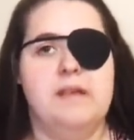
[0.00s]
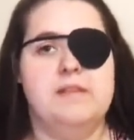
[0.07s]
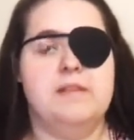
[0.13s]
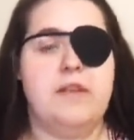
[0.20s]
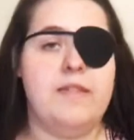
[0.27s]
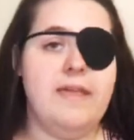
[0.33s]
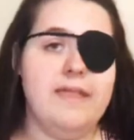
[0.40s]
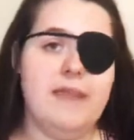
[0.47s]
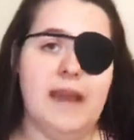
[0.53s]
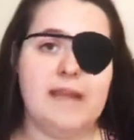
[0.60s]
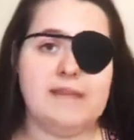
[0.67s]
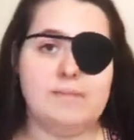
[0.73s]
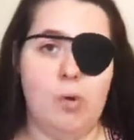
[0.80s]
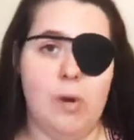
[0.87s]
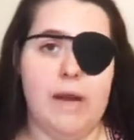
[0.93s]
then the
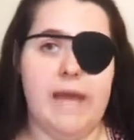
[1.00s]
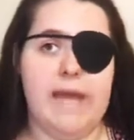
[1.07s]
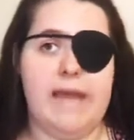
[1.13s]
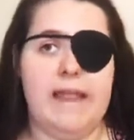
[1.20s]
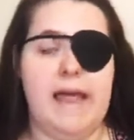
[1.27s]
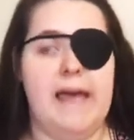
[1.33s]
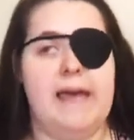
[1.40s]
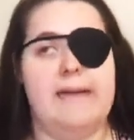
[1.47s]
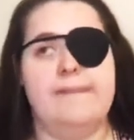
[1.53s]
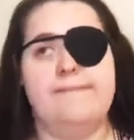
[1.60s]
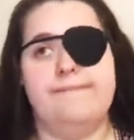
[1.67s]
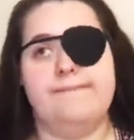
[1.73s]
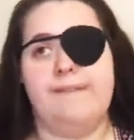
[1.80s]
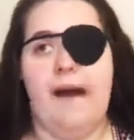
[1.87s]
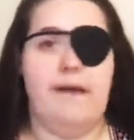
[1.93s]
next morning at like
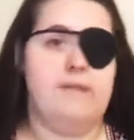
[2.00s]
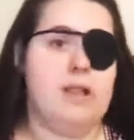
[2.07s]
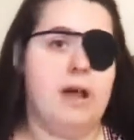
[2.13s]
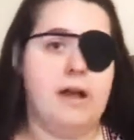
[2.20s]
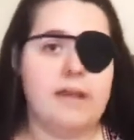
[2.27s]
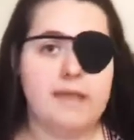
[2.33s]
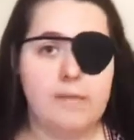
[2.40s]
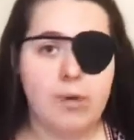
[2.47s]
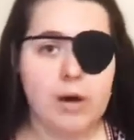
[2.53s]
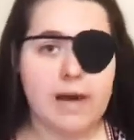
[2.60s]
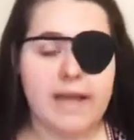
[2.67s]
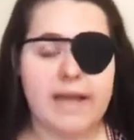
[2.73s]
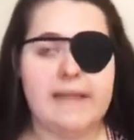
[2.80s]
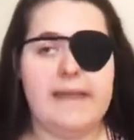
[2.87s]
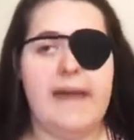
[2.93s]
5 o'clock in the morning,